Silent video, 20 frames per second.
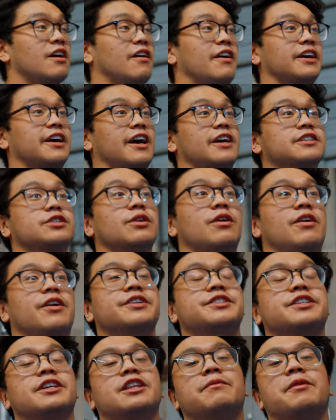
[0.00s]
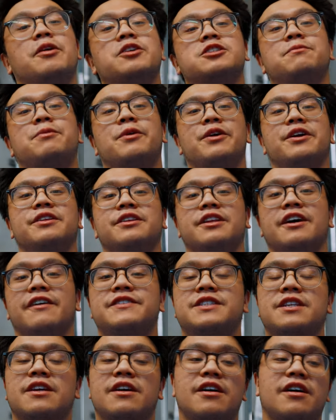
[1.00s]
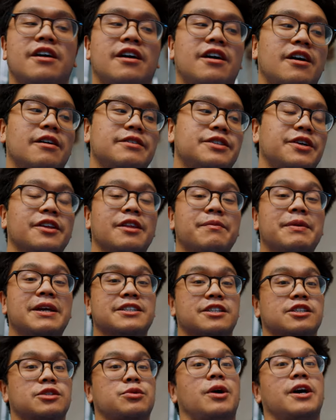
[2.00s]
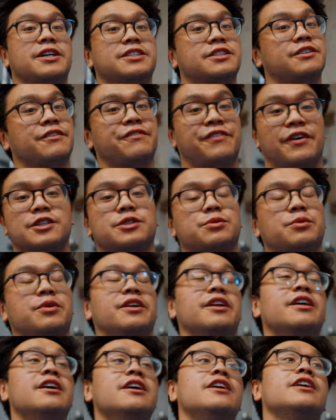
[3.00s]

All right, guys. So honestly, the most important lift uh, during the meet is the squat. It's the first one.